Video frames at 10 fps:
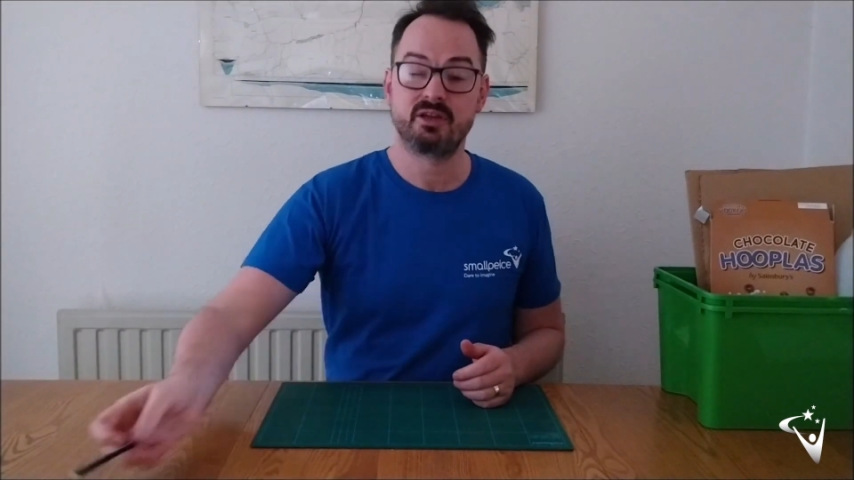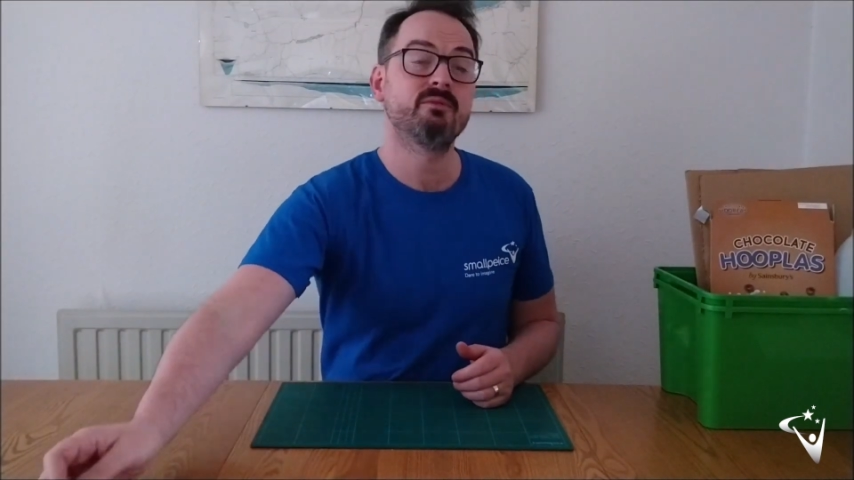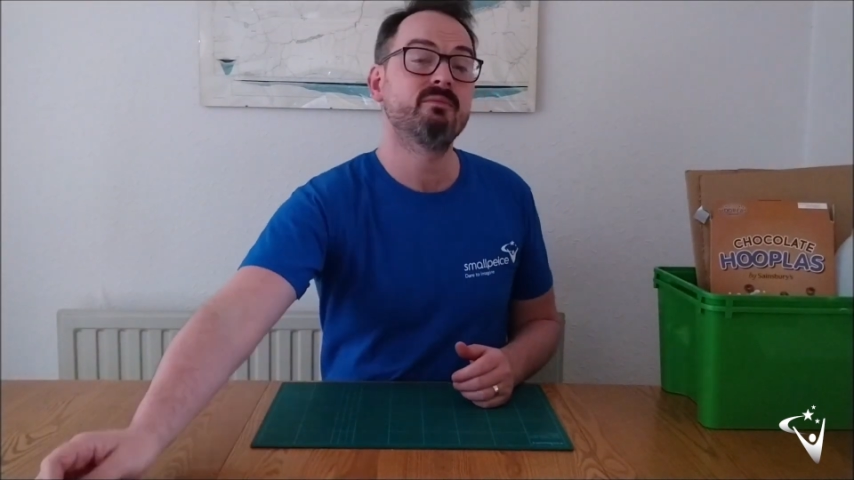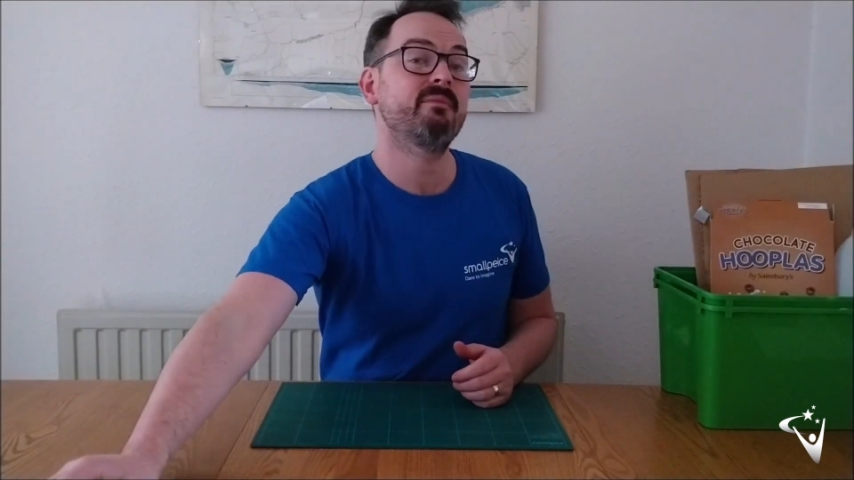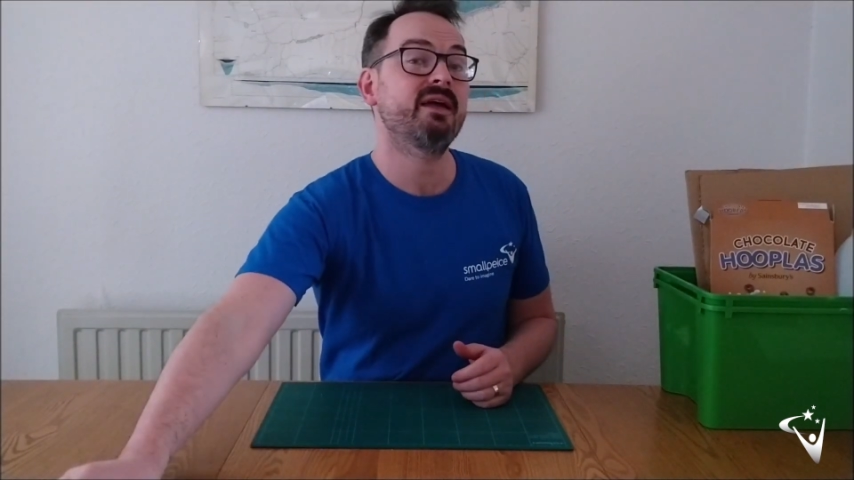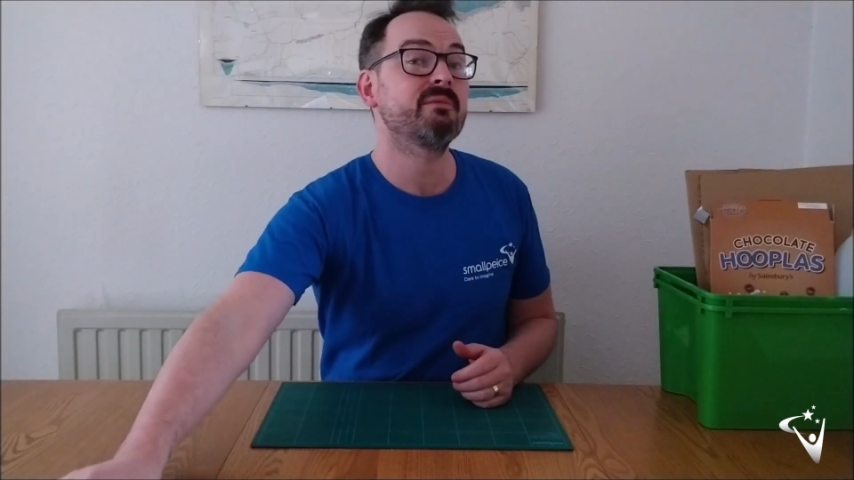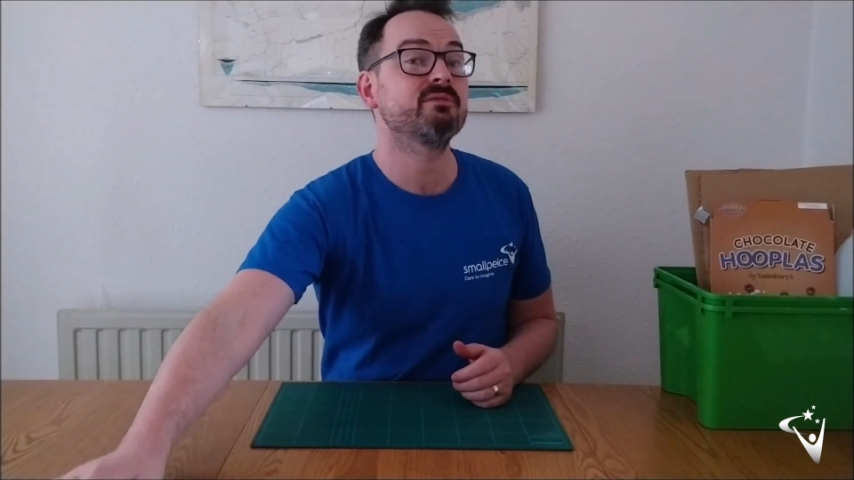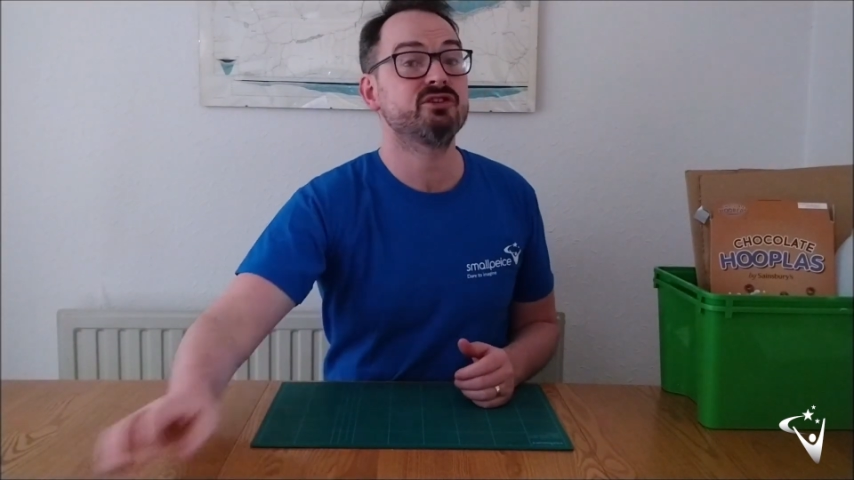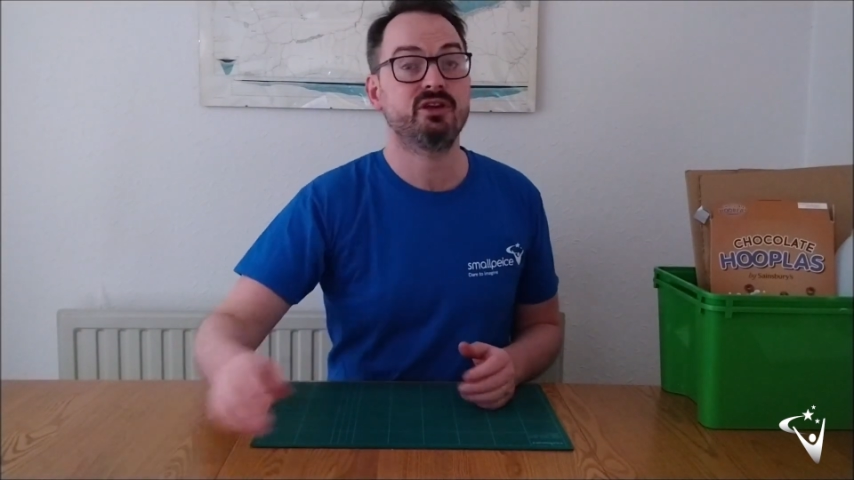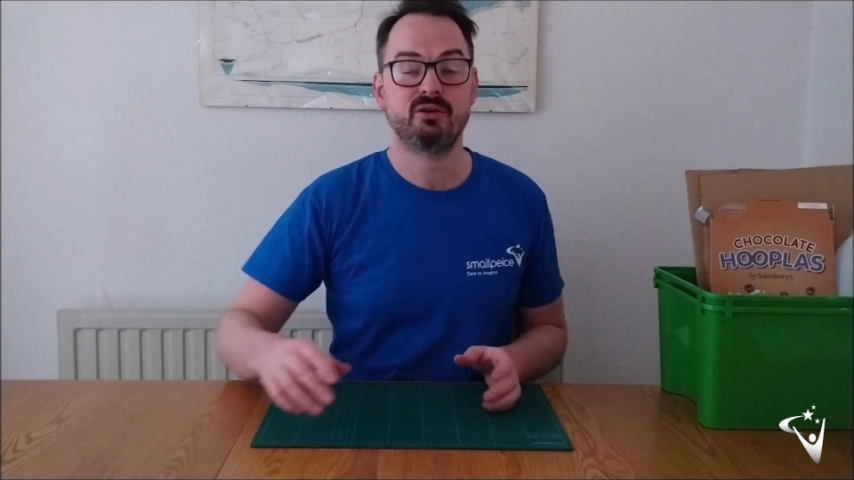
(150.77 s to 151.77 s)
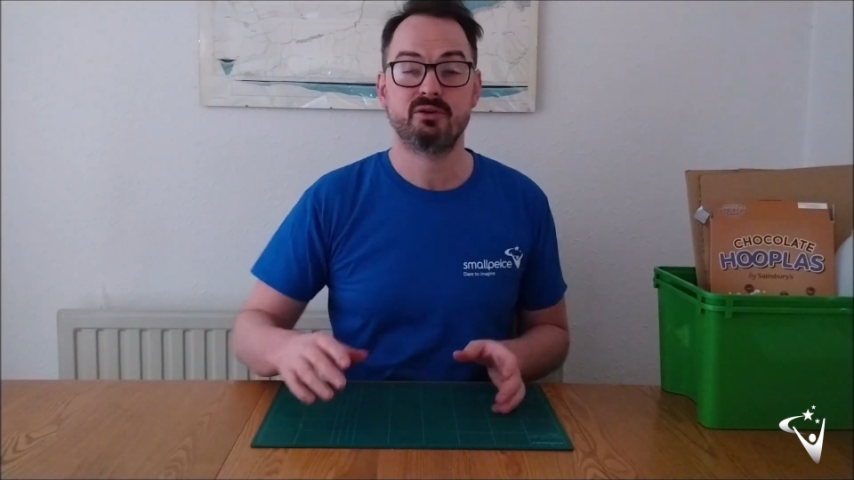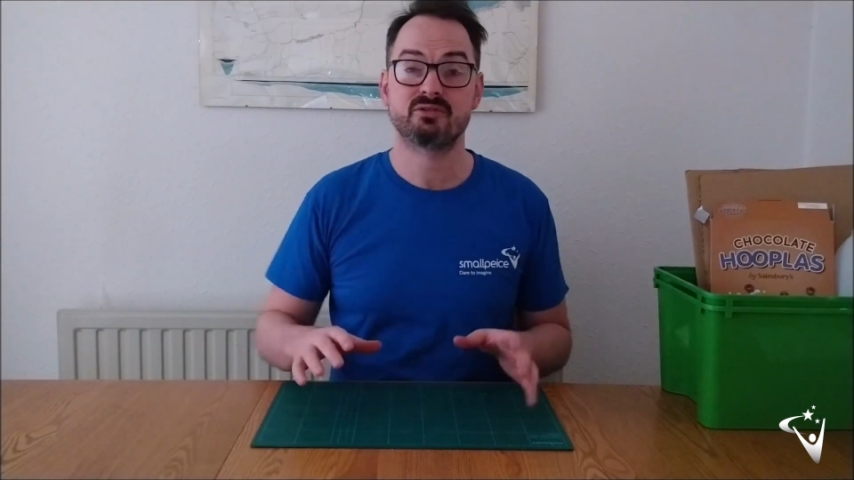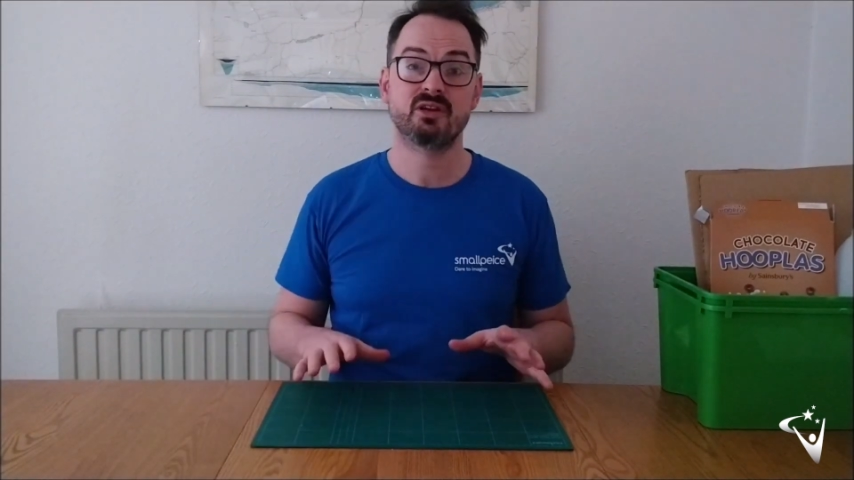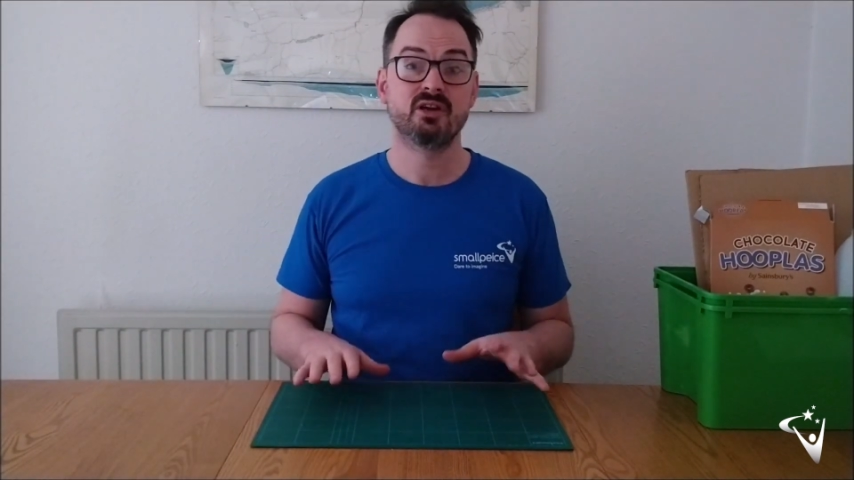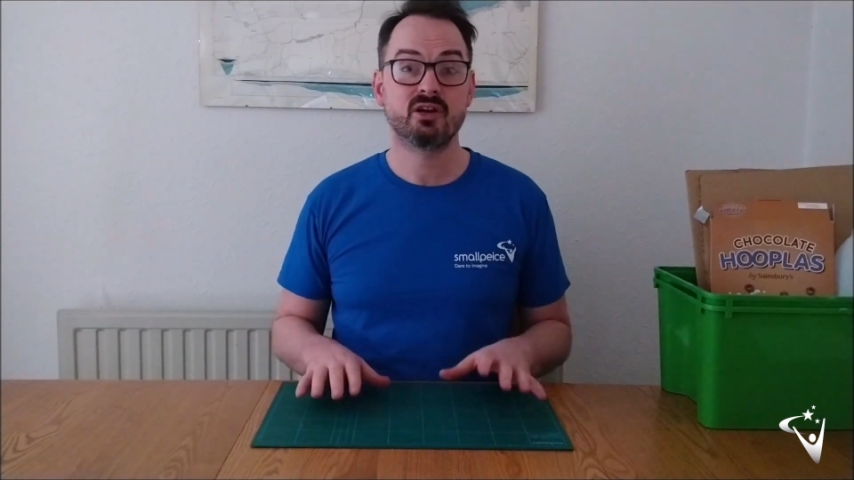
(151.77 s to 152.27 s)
you might be able to use